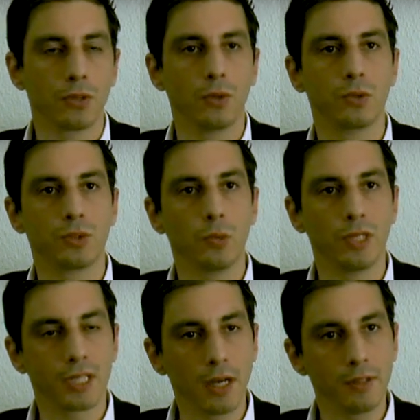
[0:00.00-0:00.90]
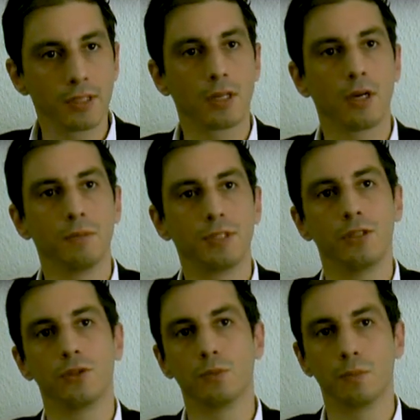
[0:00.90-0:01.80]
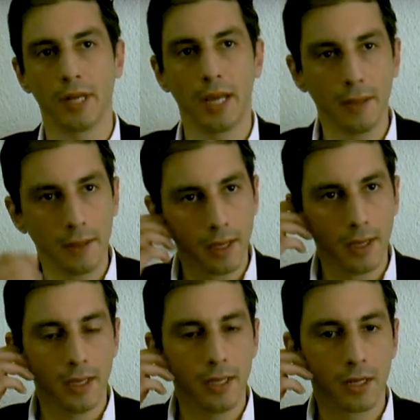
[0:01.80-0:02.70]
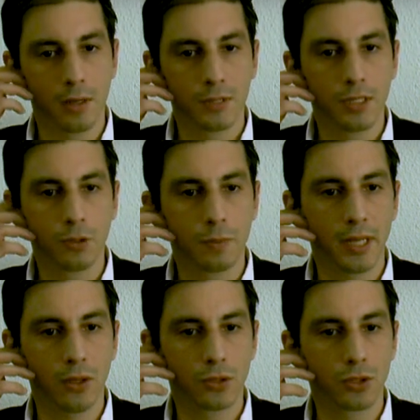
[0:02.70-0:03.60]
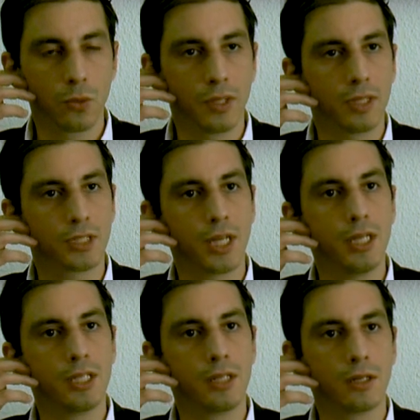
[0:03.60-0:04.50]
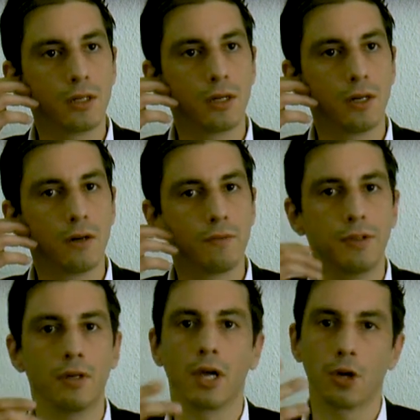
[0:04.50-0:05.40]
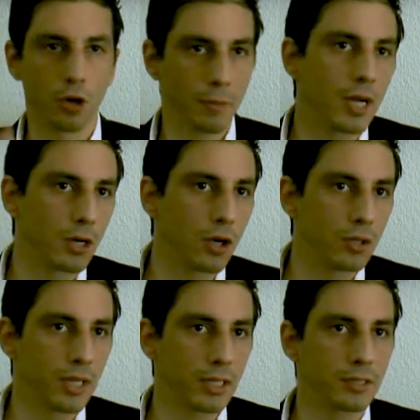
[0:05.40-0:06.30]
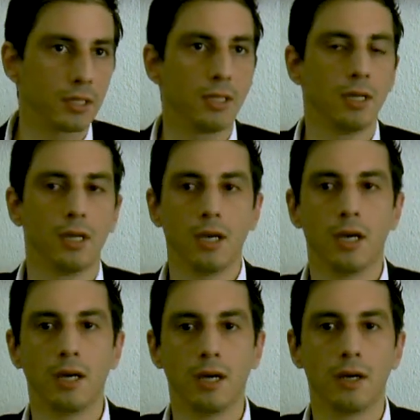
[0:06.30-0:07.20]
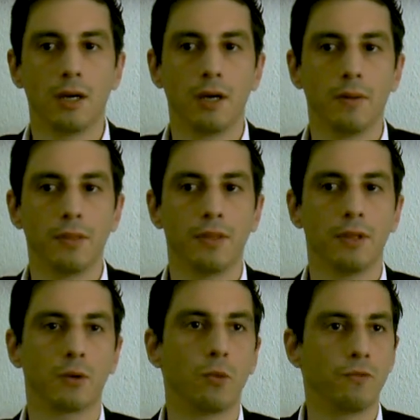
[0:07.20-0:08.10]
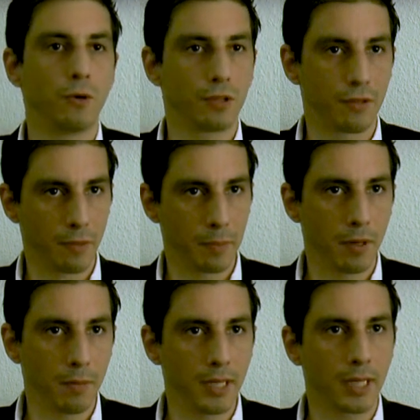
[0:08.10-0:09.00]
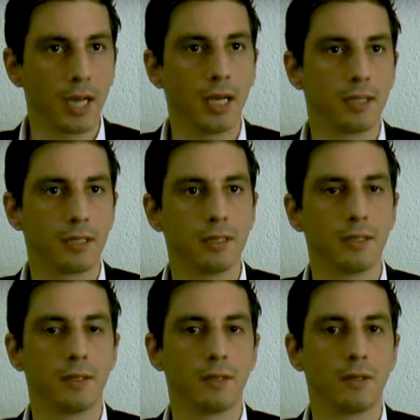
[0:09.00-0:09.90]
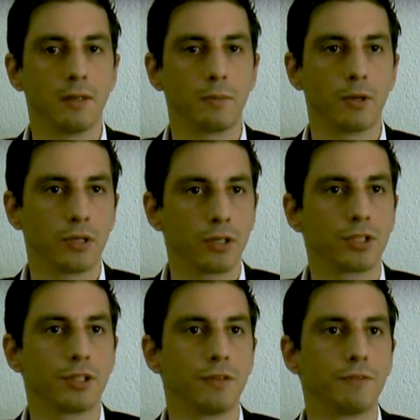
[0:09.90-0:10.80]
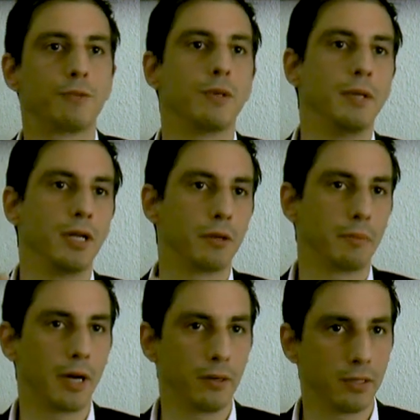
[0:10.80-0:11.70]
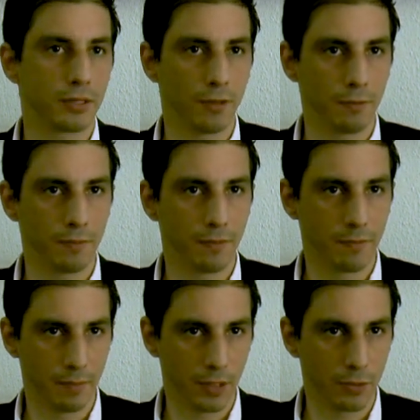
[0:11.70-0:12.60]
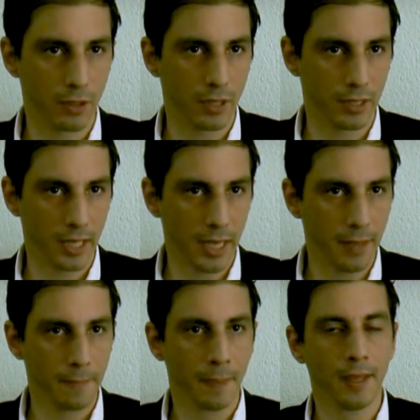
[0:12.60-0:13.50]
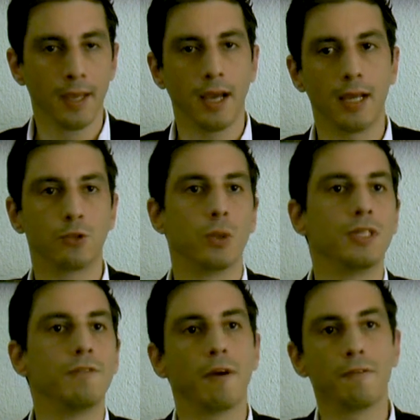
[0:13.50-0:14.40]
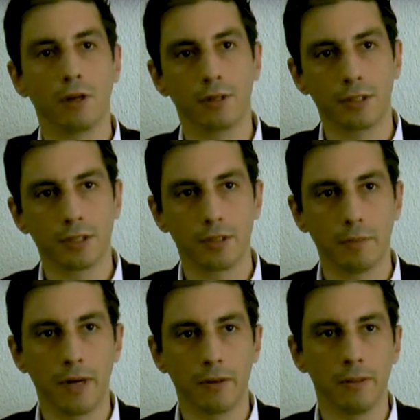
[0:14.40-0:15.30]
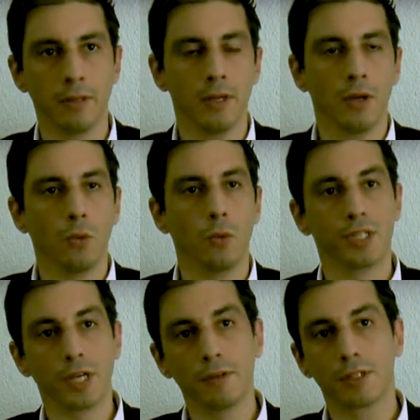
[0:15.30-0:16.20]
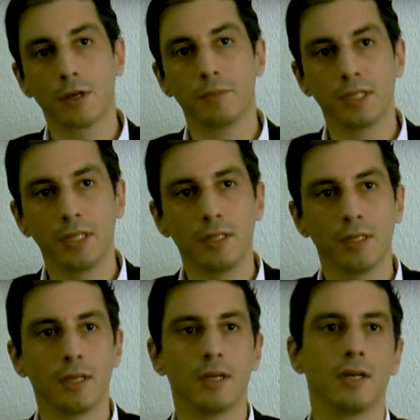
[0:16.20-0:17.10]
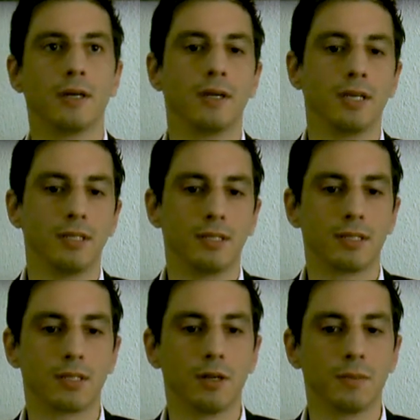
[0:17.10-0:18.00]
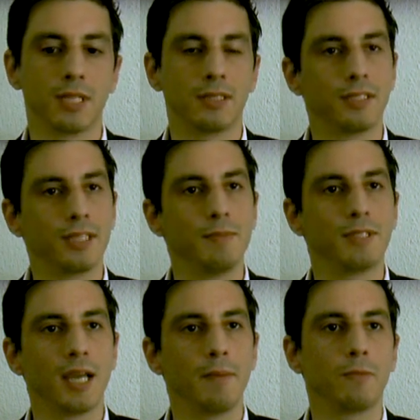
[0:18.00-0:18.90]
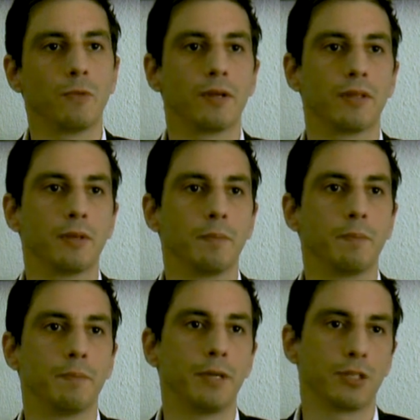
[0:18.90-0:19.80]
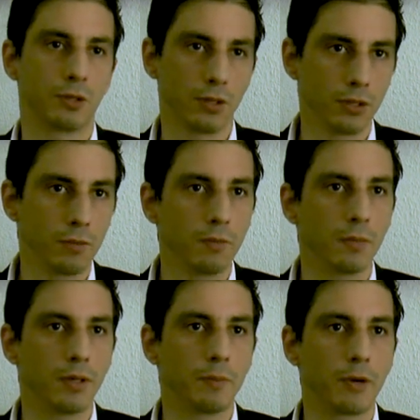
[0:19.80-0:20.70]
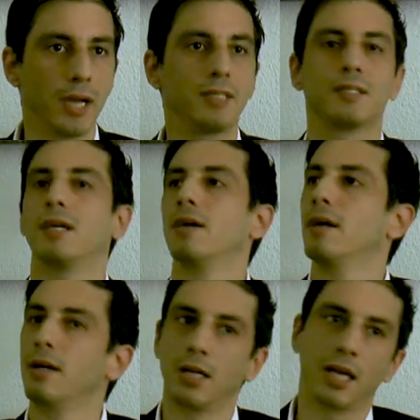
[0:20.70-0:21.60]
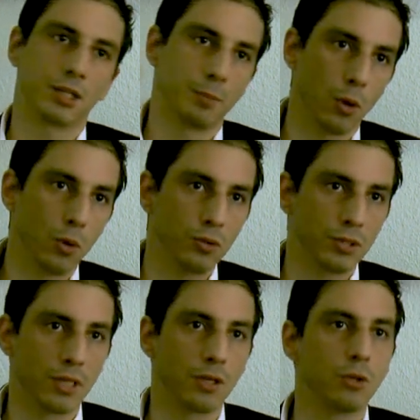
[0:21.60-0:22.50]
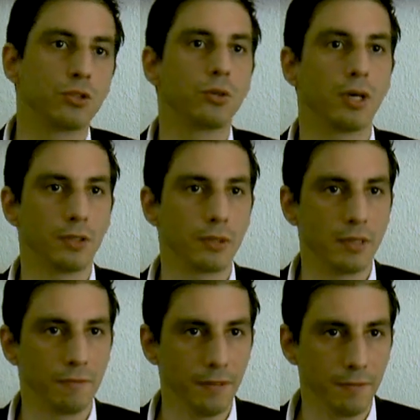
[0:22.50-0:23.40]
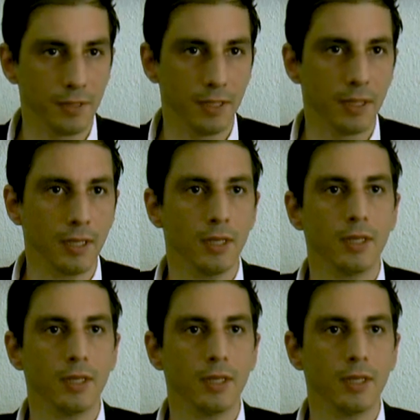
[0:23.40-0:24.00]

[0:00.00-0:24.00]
So when Chavez comes into play, it comes into play also with the changing of the economical context uh, the Fourth Republic had uh, a production of 3 million barrels of petrol a day at $25 the barrel. When Chavez comes in, uh, it comes at the same time where the petroleum uh, price explodes and goes to 150.